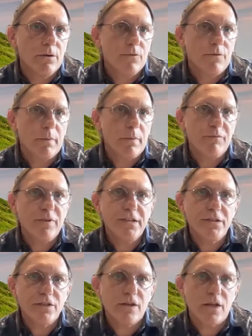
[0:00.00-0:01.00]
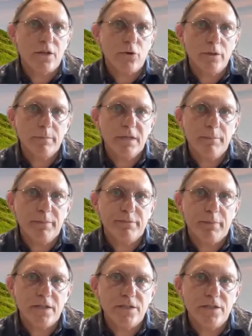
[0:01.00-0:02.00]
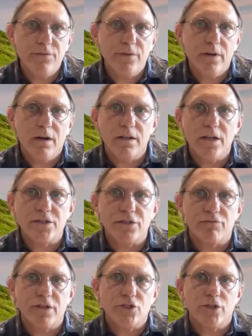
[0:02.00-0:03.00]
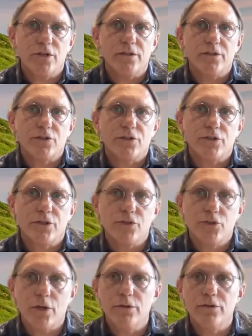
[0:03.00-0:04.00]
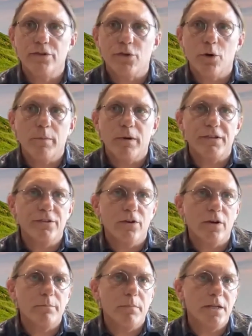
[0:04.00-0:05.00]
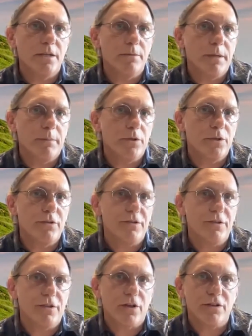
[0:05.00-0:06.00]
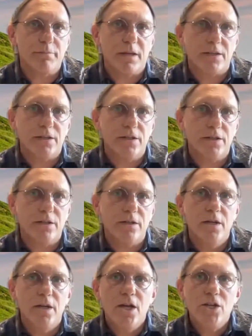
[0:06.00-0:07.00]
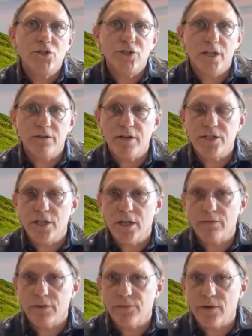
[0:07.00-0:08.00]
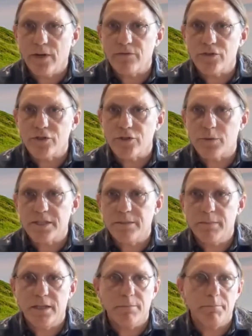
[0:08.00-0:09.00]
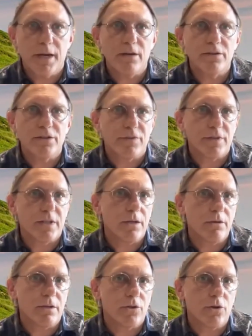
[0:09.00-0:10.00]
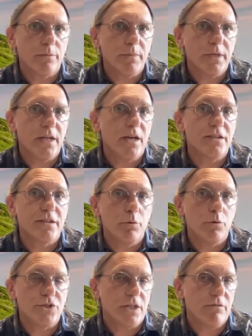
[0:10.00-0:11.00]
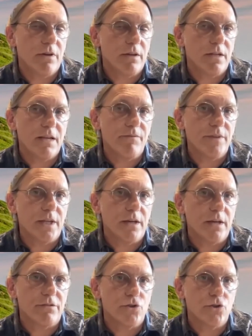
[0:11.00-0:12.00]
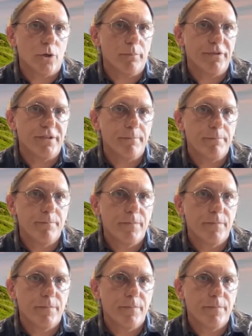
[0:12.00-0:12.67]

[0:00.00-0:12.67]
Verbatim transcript: From a visitor economy perspective, our latest research shows almost 9 million people using the Coast Path a year, generating over 520 million pounds for the local economy and supporting around 11,000 jobs.